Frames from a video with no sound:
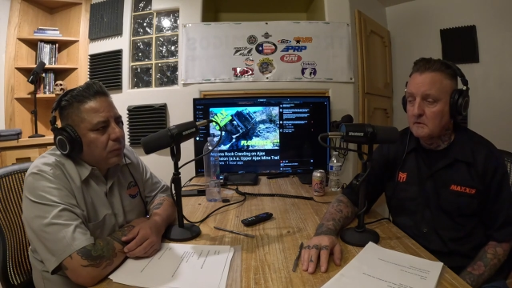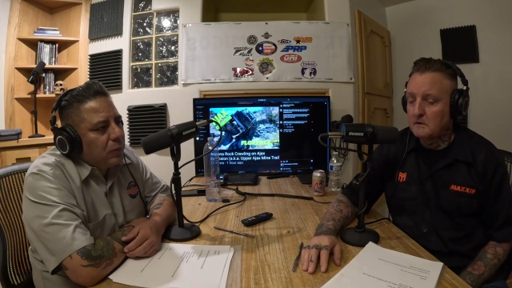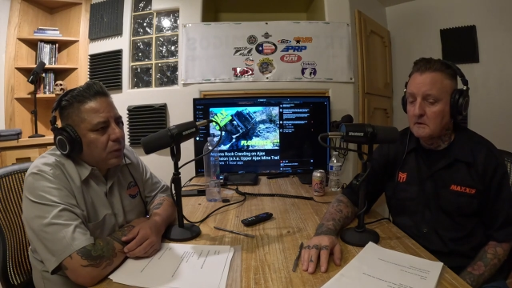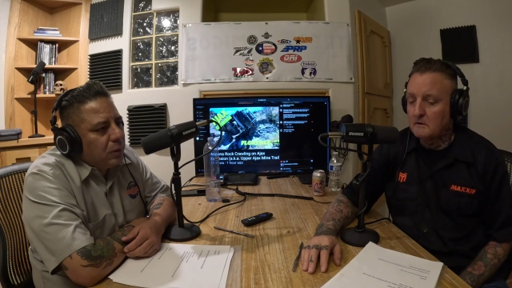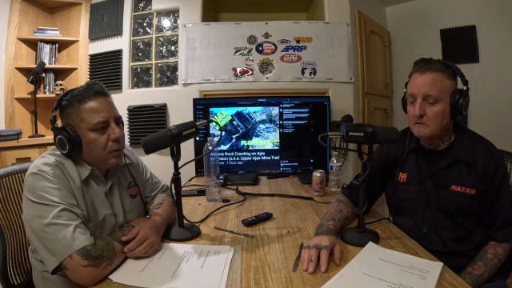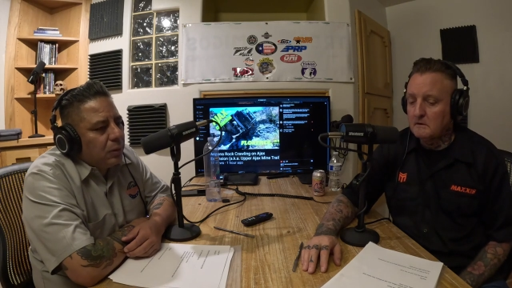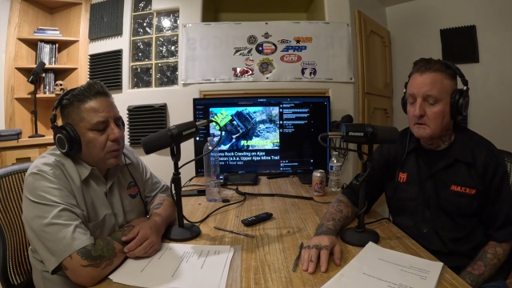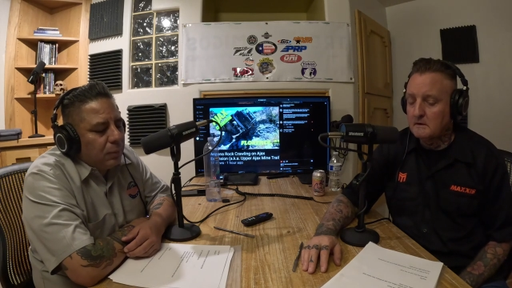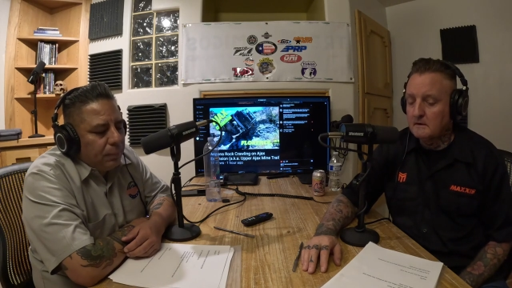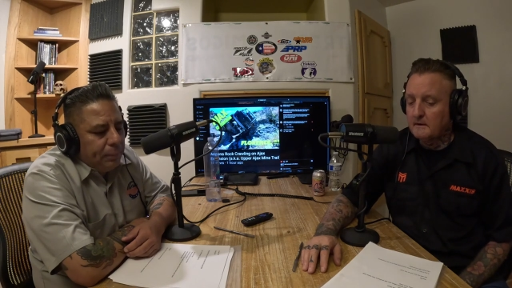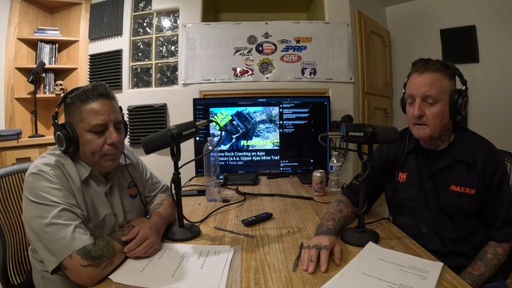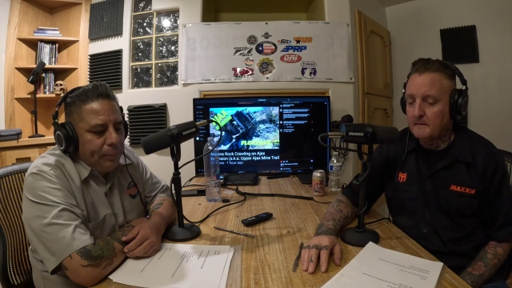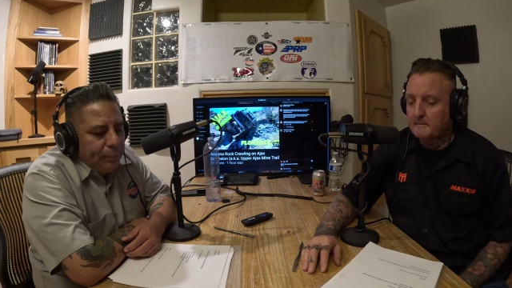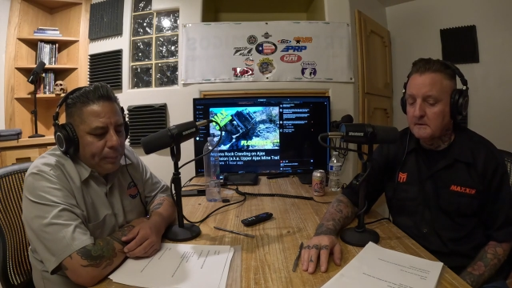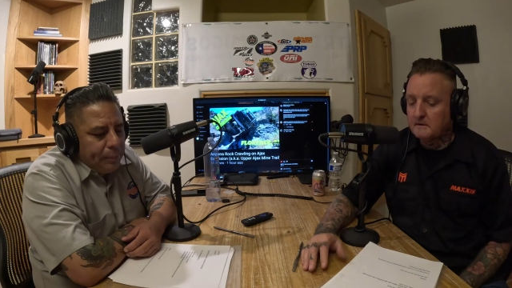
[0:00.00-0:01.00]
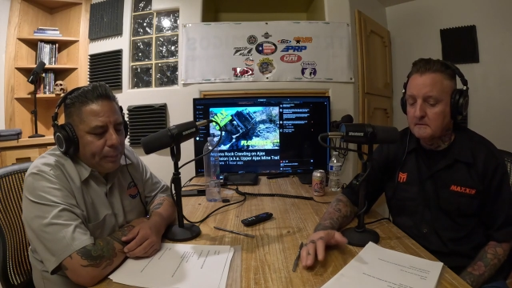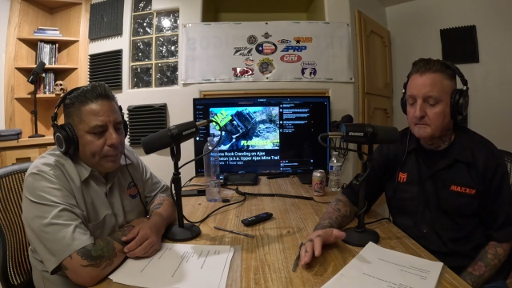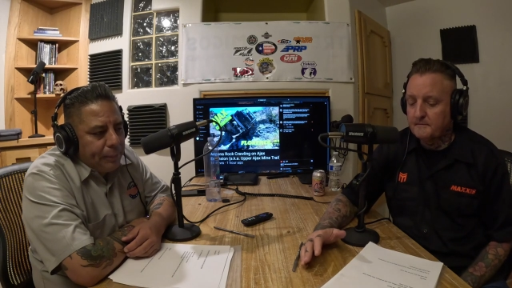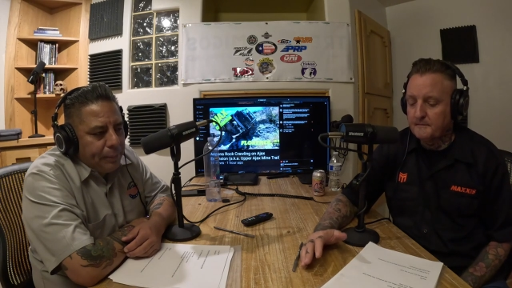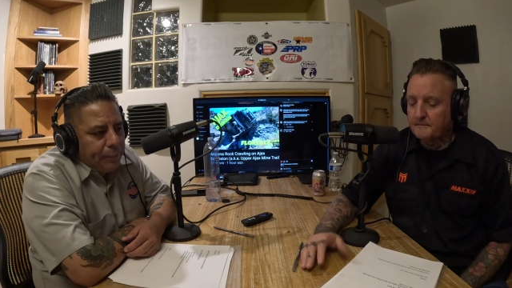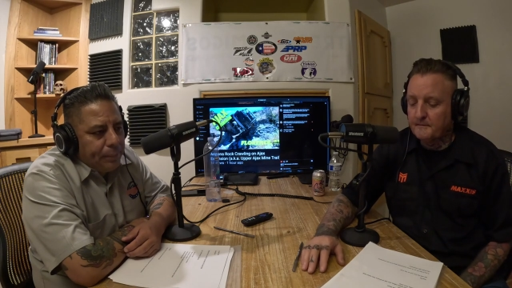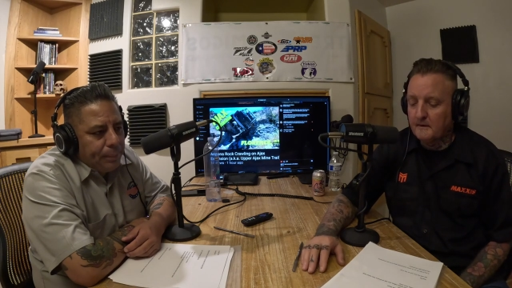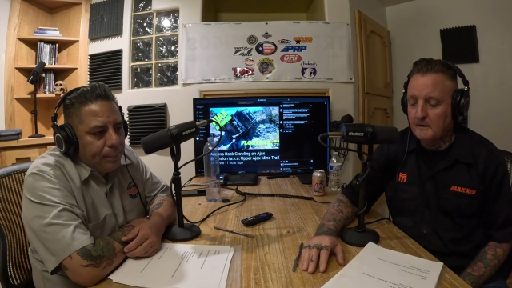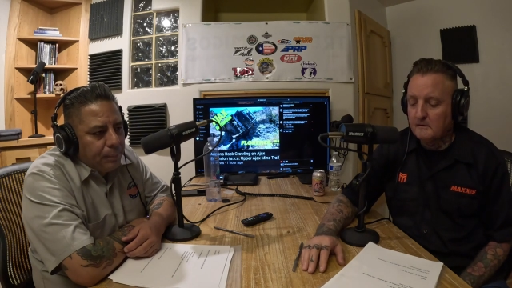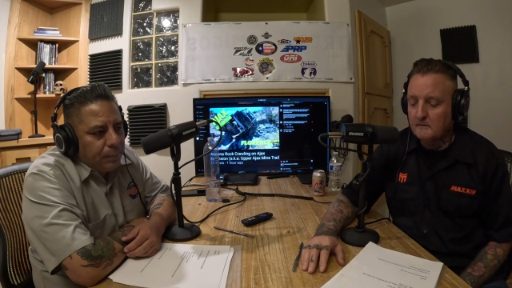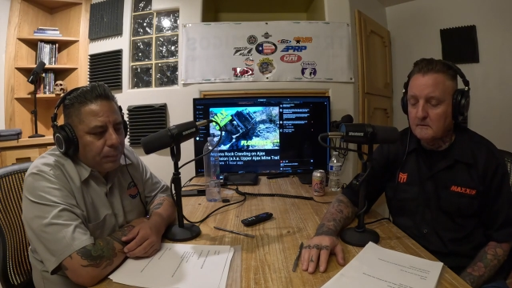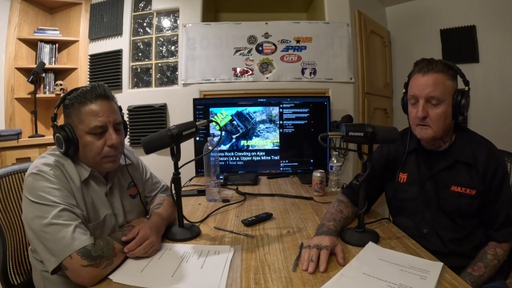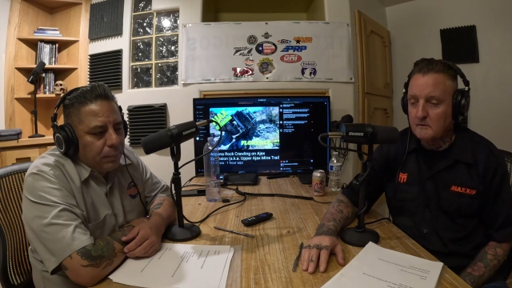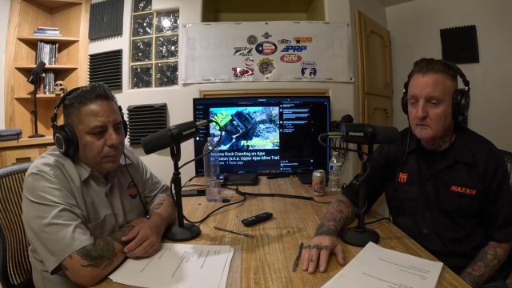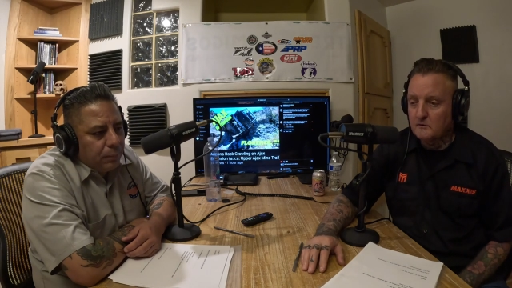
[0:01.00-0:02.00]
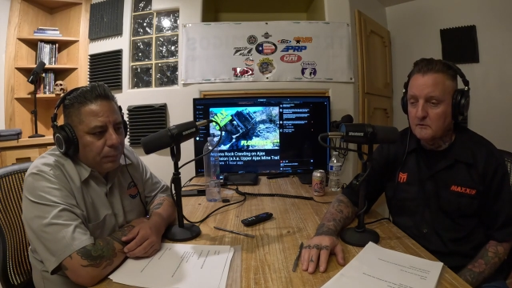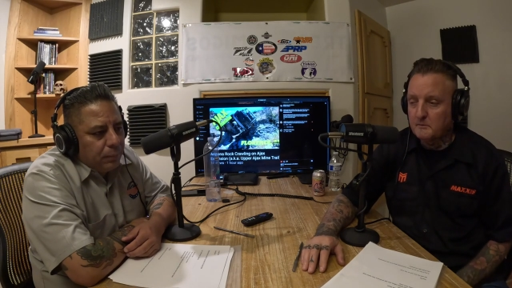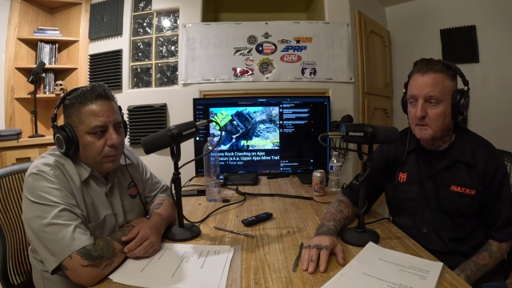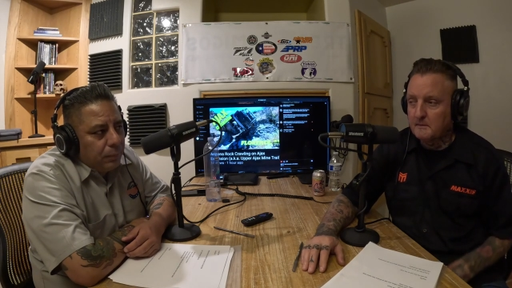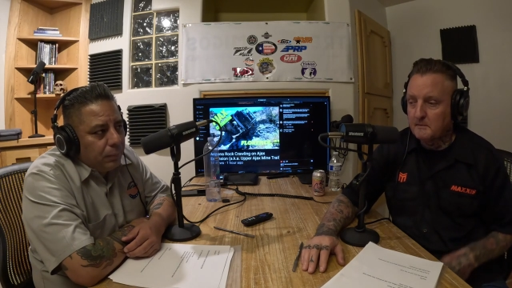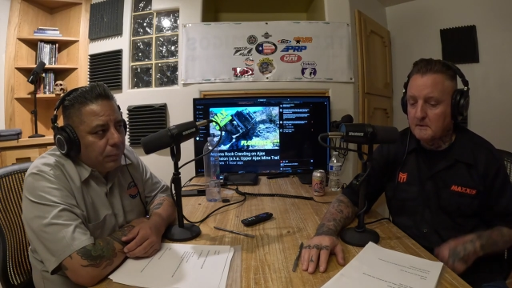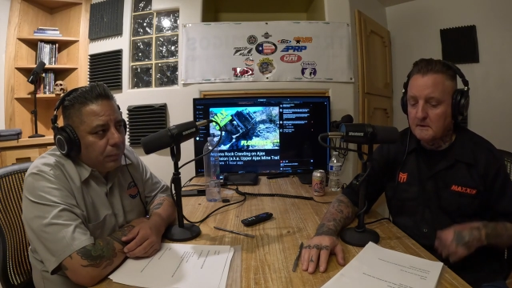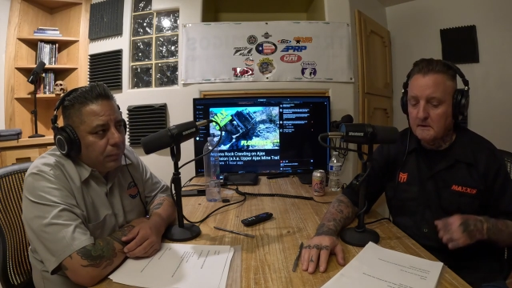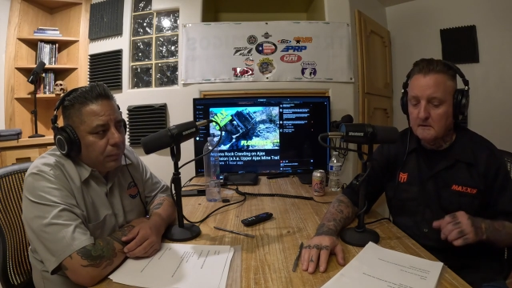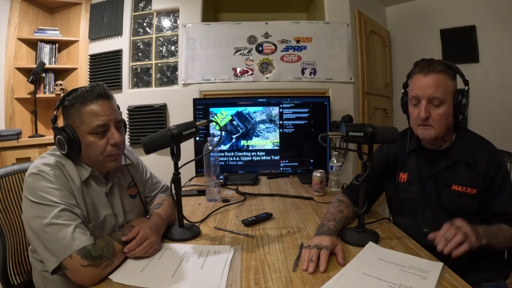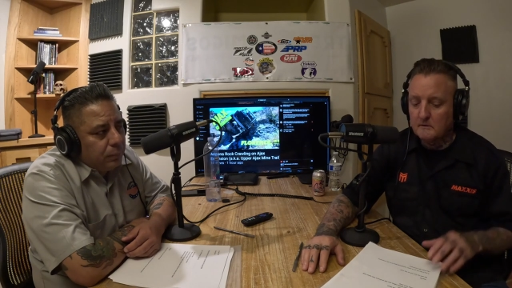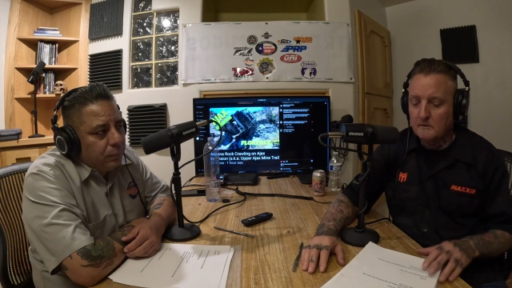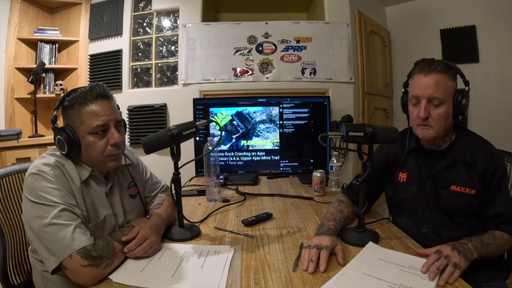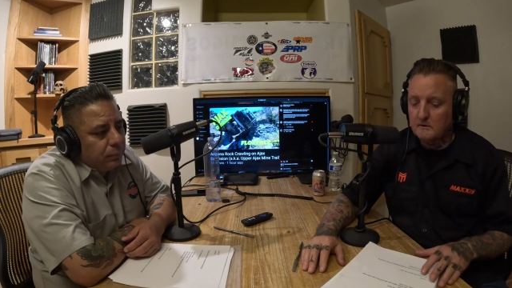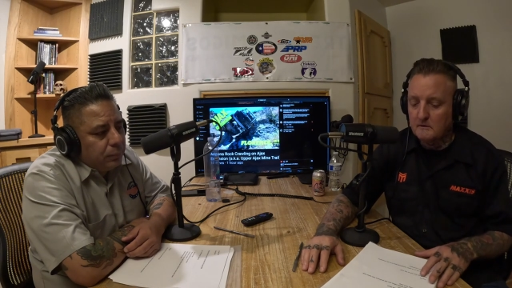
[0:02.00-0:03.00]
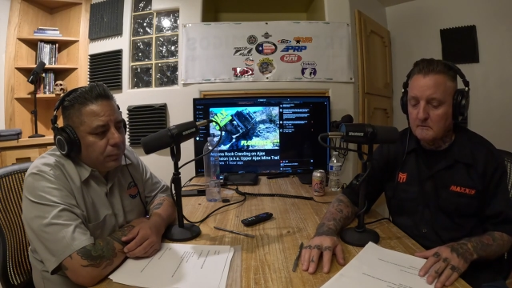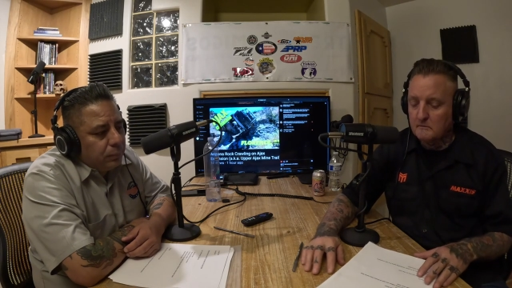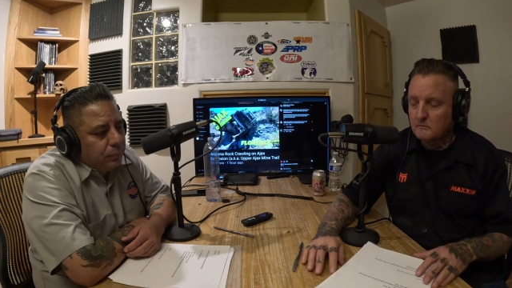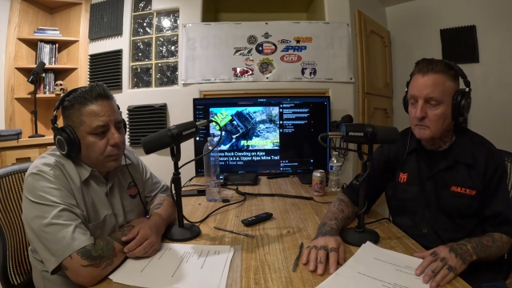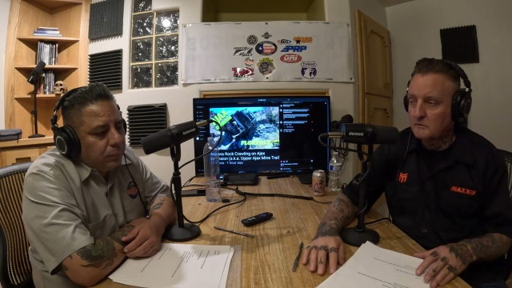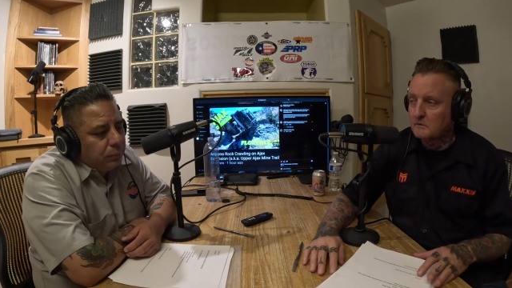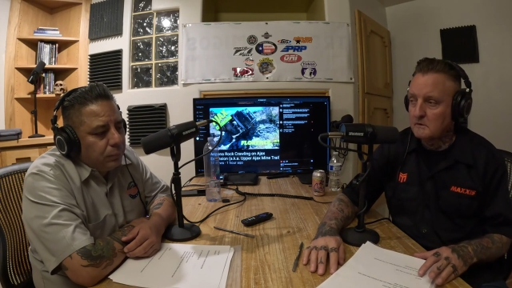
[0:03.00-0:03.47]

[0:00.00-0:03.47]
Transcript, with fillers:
Speaker 1: You know, and I mean, I don't know those people. I don't know their